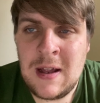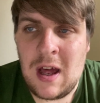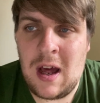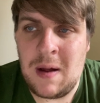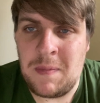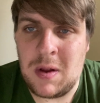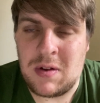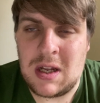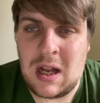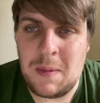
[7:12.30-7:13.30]
There was a
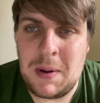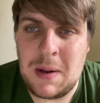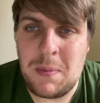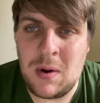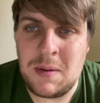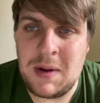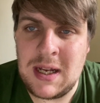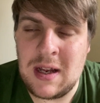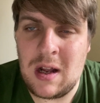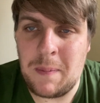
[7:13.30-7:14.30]
couple of people in the
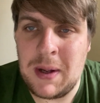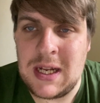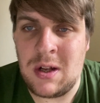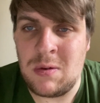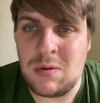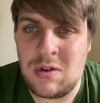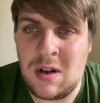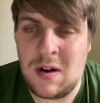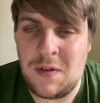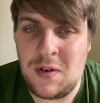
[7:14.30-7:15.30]
media like Pete Donaldson
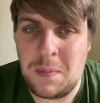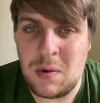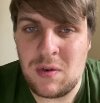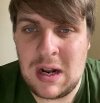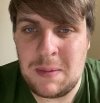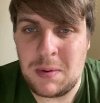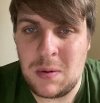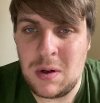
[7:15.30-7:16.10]
at the Football Ramble,